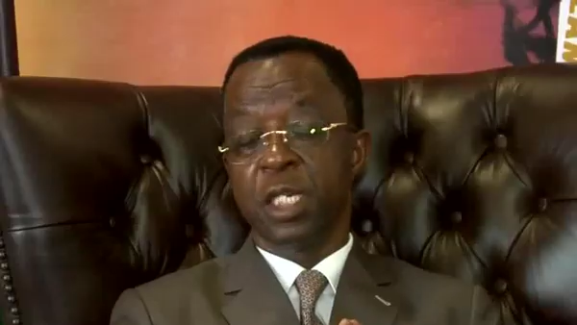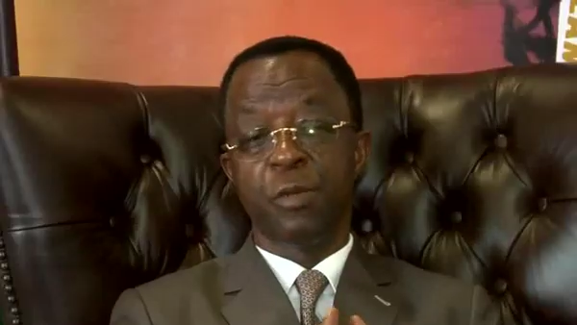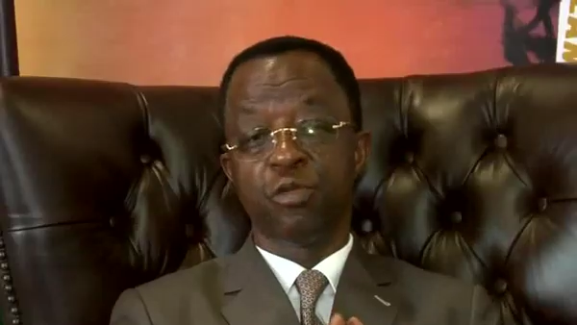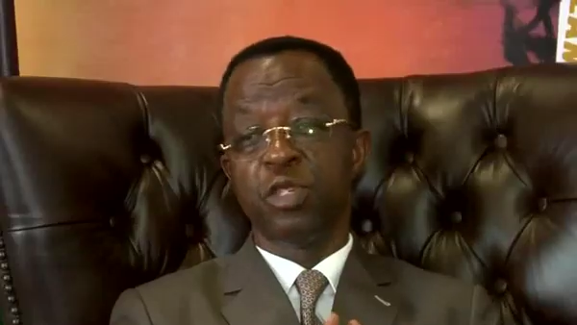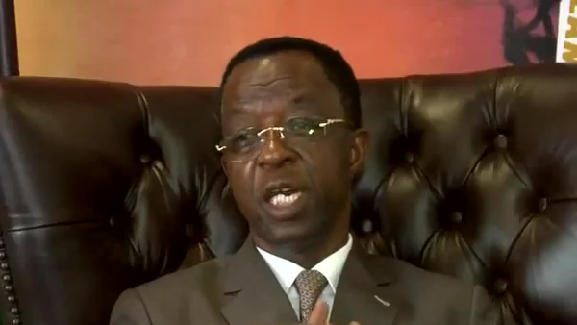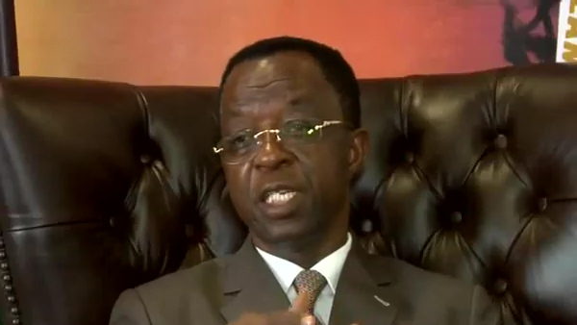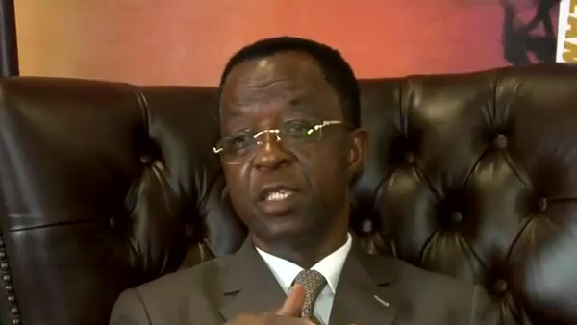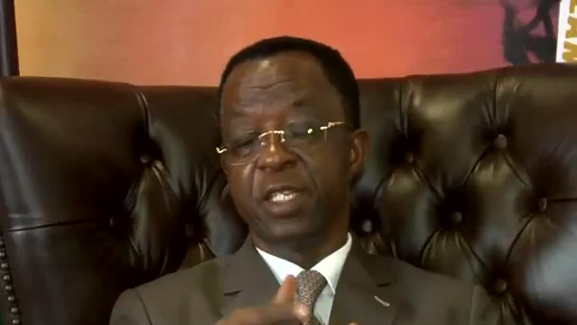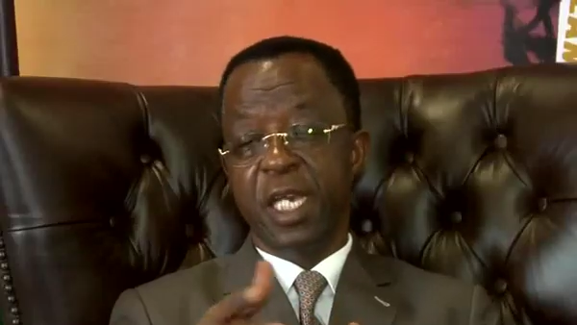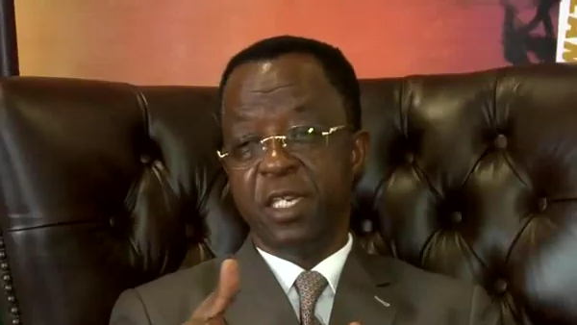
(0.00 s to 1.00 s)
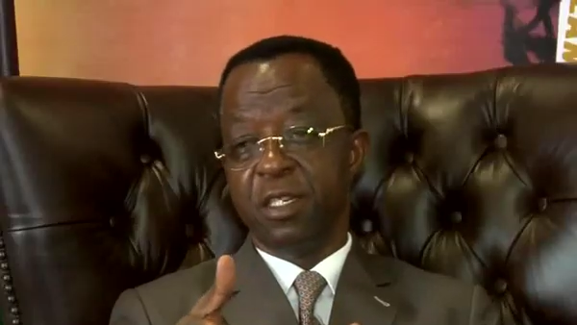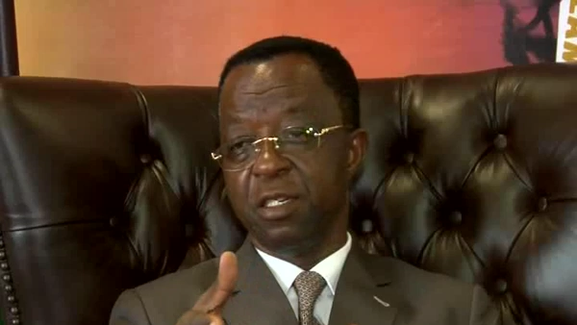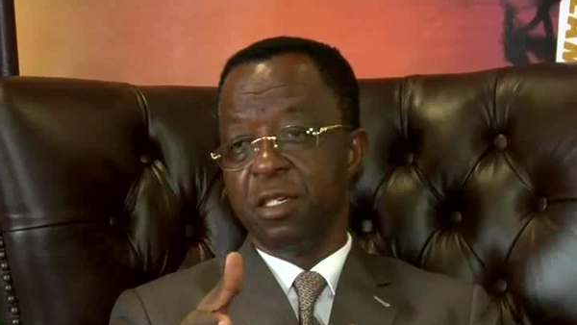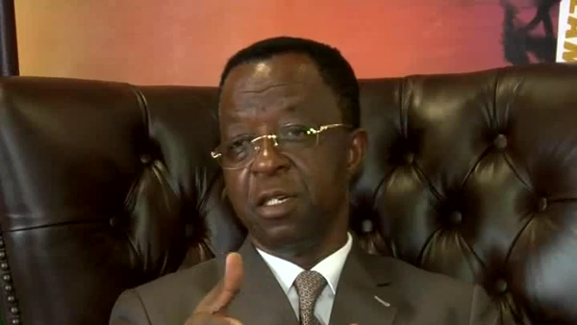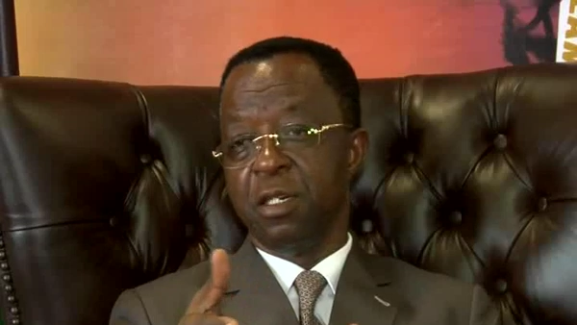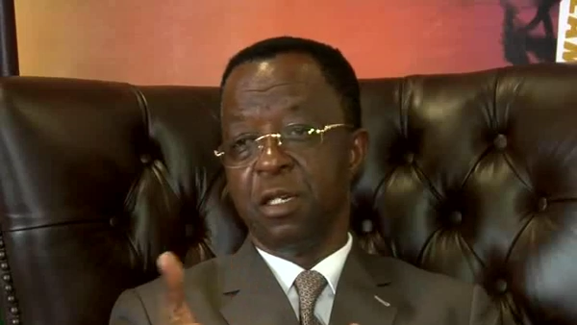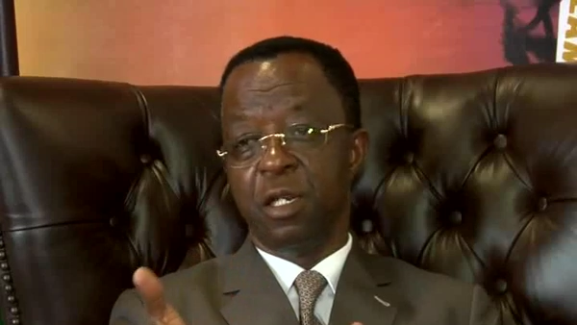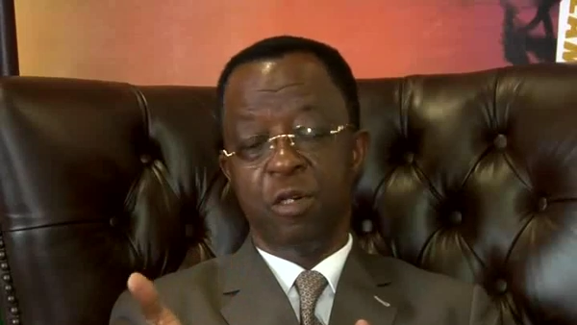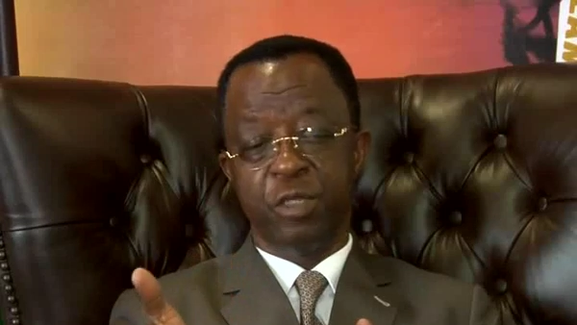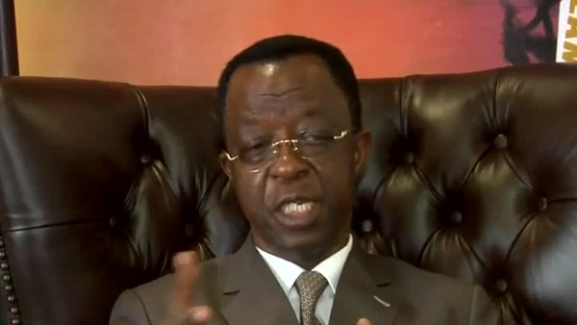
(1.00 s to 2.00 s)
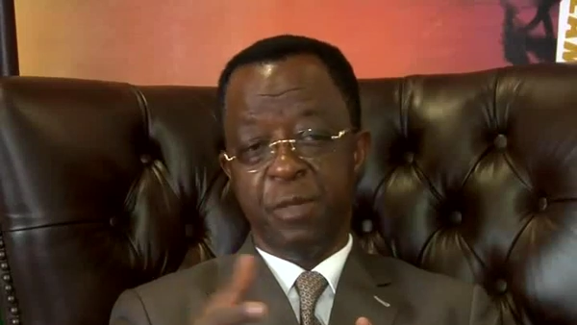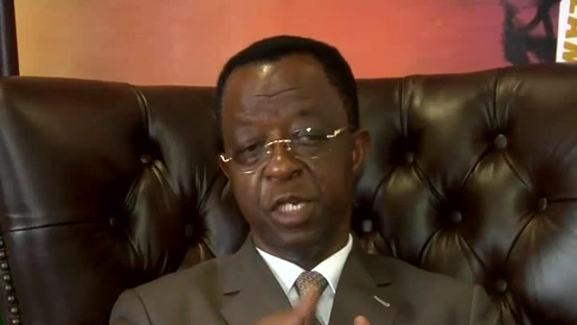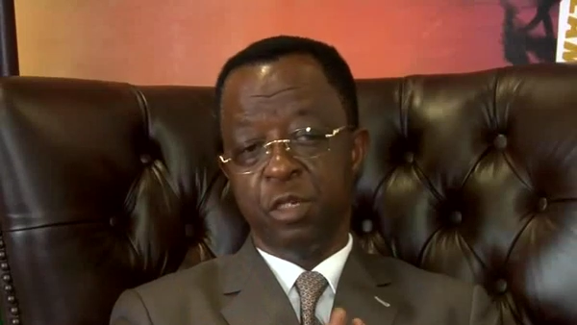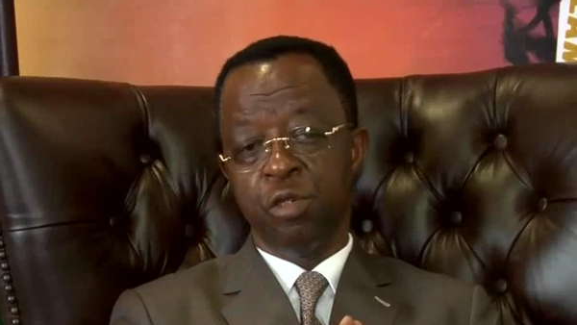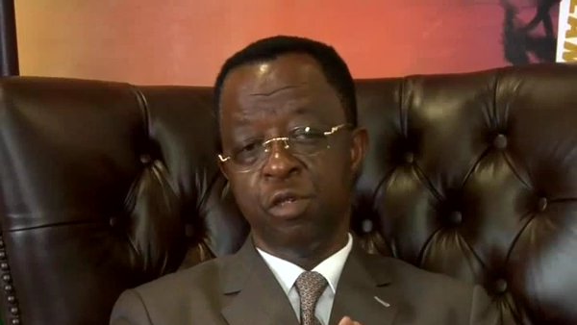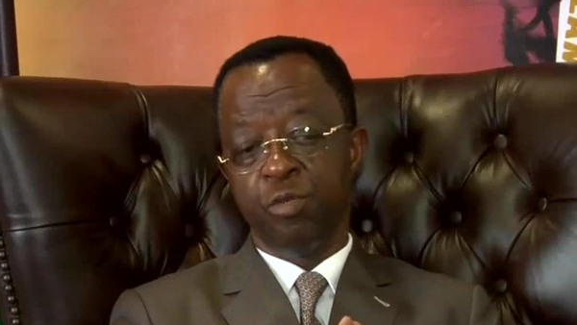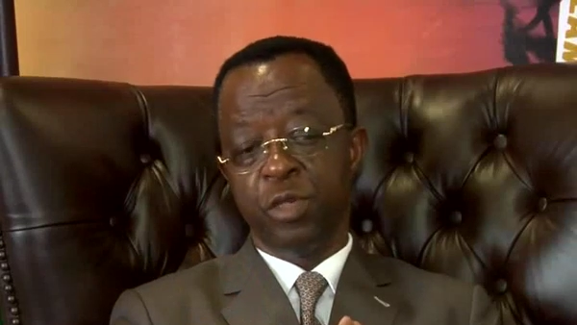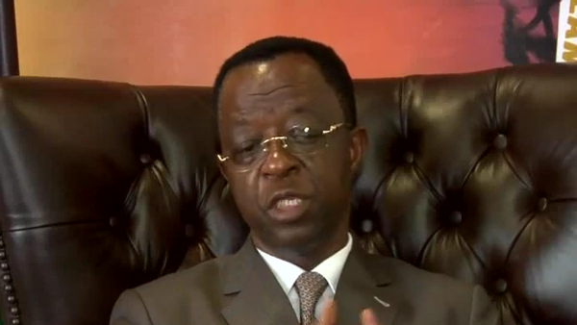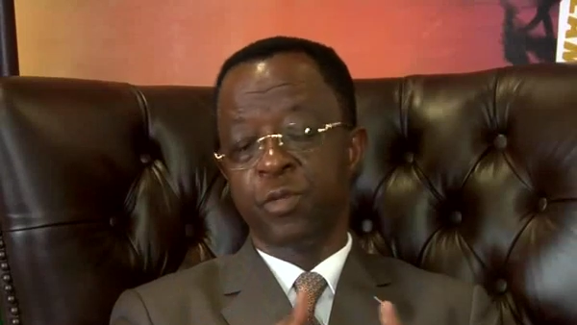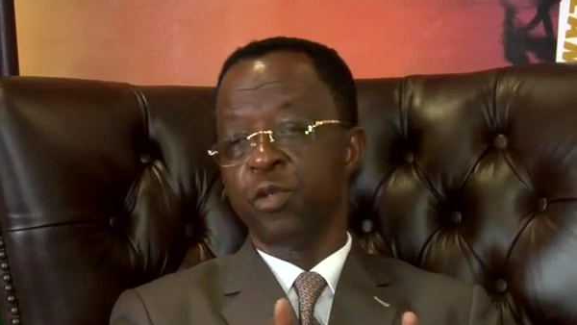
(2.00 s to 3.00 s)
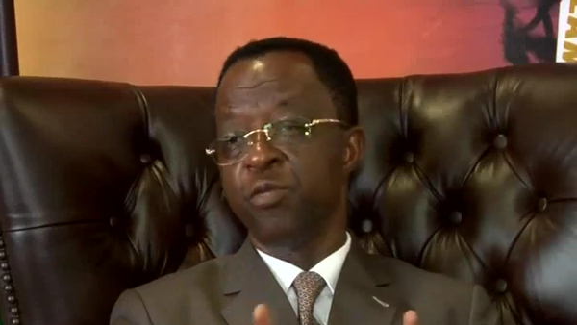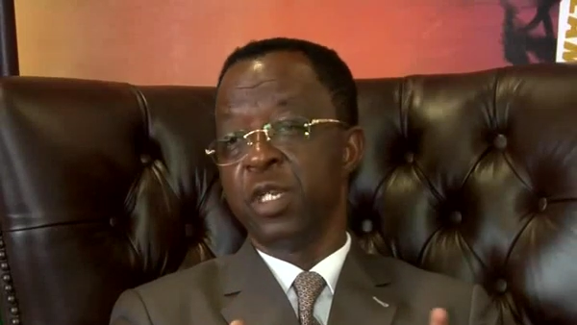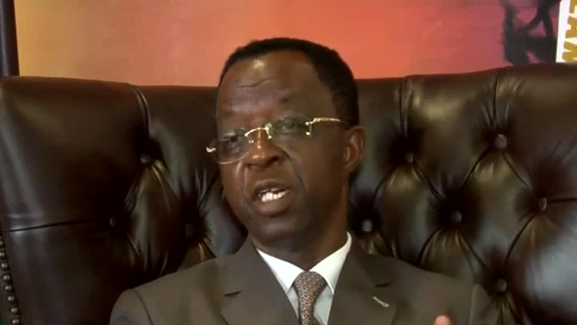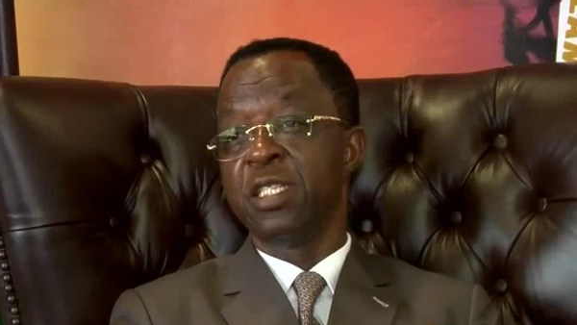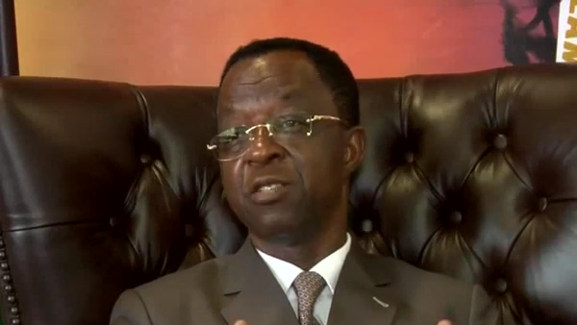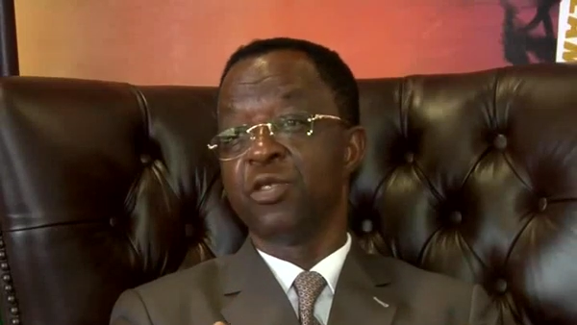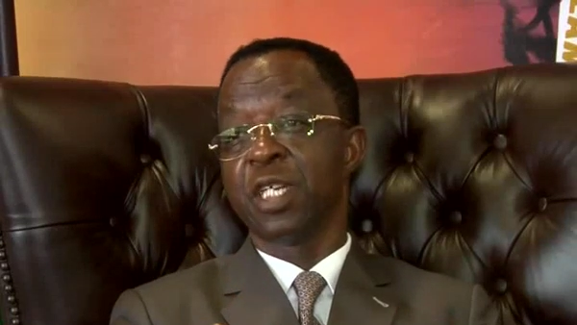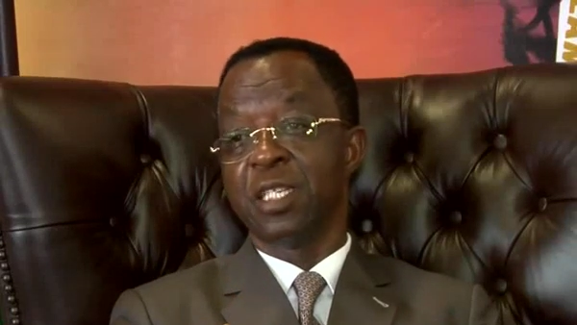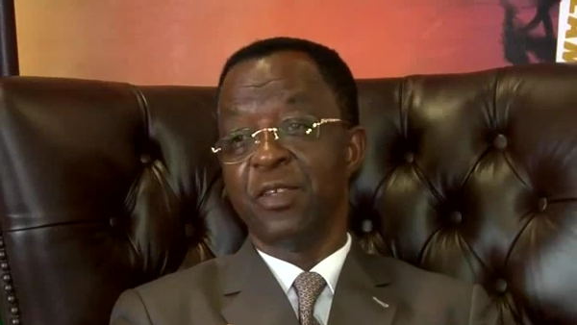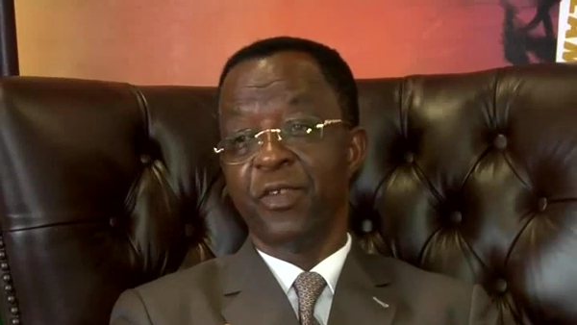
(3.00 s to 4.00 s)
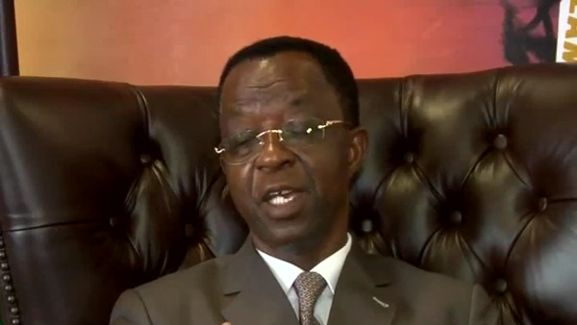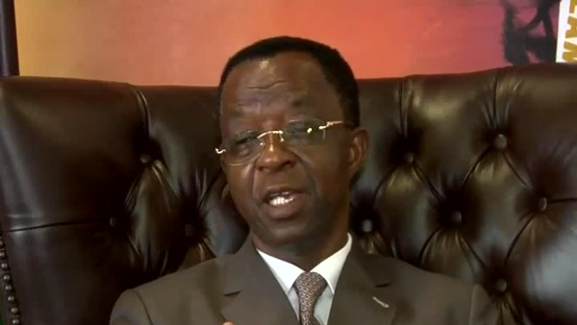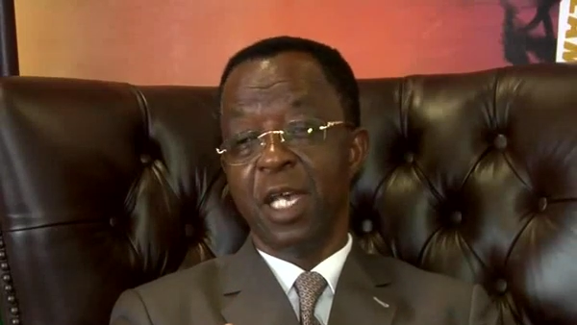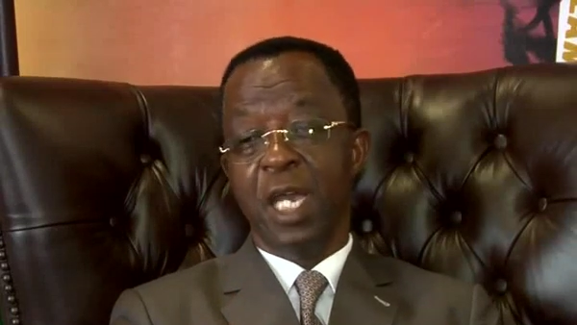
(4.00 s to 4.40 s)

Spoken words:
Cameroon has signed long time ago, but the problem now is to ratify.